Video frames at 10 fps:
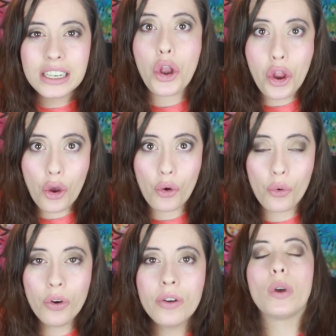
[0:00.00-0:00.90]

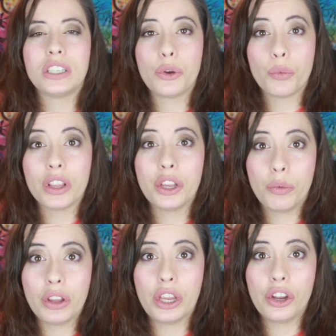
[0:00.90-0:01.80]
No. Was it really,
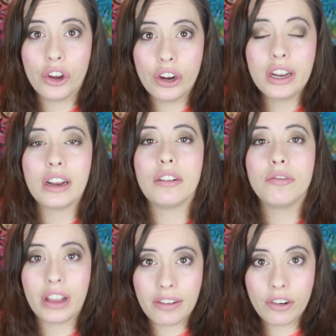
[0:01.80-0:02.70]
really good in
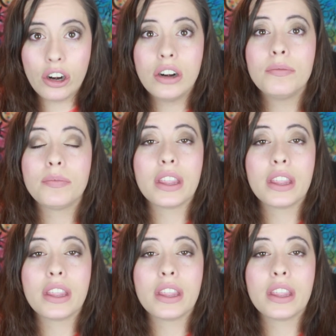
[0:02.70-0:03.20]
flavor?